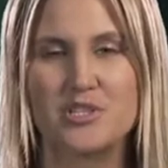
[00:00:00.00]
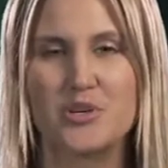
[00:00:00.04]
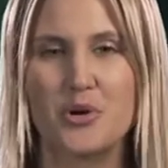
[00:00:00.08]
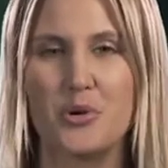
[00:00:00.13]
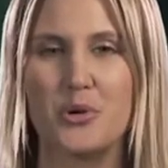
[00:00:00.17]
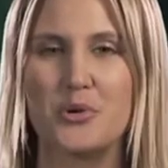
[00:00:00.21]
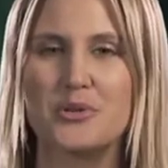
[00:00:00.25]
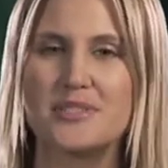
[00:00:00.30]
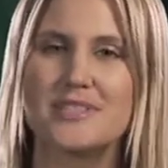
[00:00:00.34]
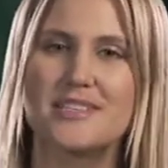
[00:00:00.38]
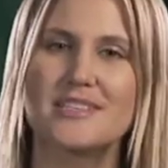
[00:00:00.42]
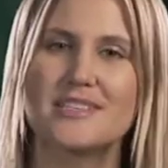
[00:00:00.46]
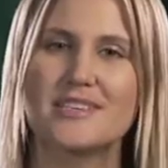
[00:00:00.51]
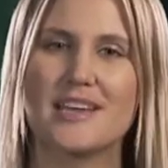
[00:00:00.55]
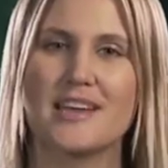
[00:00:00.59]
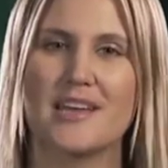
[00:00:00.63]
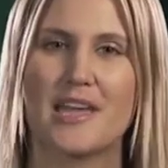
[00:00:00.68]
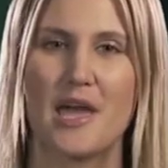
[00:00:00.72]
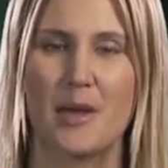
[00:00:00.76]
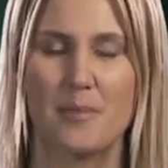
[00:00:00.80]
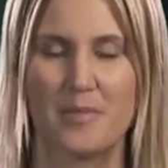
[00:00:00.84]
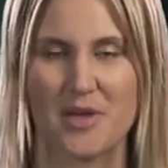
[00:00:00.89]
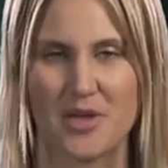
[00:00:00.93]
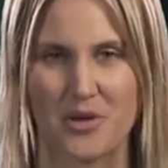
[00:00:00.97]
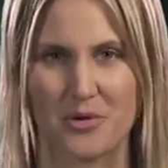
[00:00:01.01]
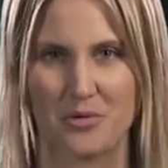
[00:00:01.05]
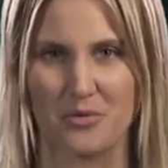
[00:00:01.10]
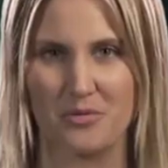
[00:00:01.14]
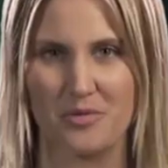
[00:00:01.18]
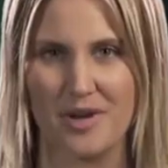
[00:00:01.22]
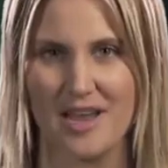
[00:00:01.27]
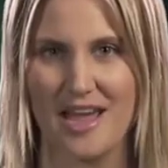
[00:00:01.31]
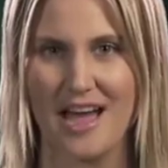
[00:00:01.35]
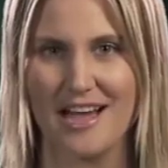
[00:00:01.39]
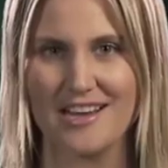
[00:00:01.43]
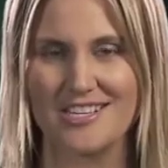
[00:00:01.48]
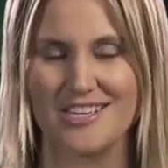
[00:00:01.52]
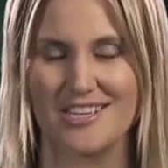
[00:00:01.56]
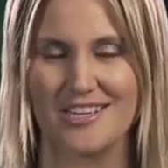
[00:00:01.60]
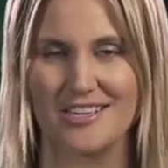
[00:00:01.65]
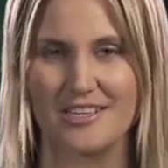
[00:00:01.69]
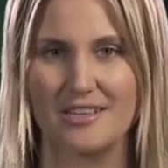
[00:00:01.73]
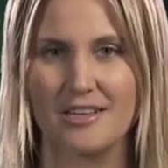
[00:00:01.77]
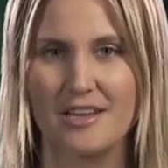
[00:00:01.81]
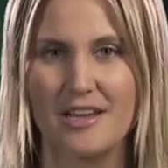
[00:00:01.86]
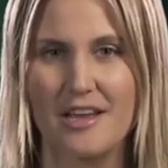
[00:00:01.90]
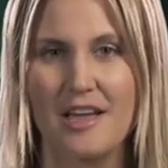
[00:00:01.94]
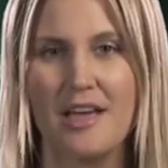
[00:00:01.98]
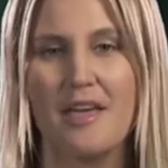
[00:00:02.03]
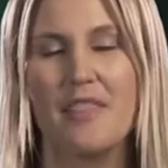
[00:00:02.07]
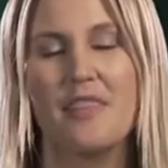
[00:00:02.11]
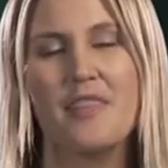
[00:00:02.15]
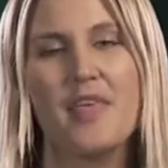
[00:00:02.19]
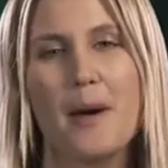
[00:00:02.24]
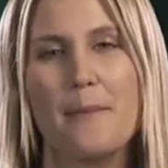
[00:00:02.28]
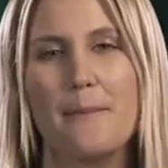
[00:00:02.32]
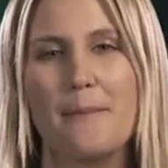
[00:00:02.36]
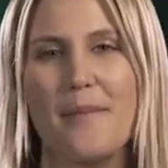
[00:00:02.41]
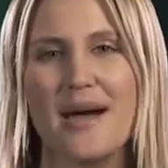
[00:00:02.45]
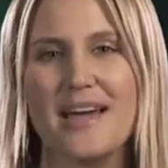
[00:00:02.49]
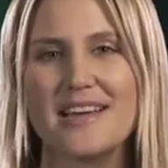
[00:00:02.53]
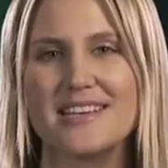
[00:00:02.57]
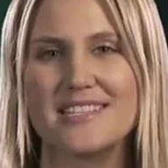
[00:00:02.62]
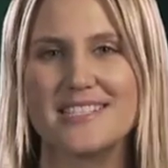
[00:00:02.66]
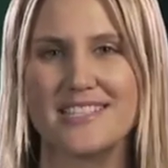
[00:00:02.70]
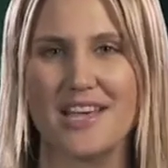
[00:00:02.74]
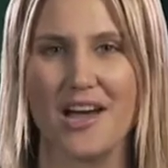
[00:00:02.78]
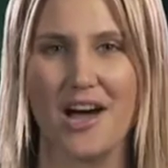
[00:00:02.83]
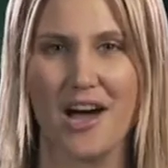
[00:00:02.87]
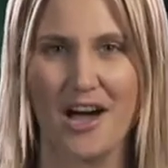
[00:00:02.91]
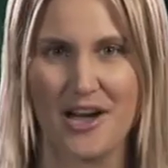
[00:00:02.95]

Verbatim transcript: which causes a chemical reaction that makes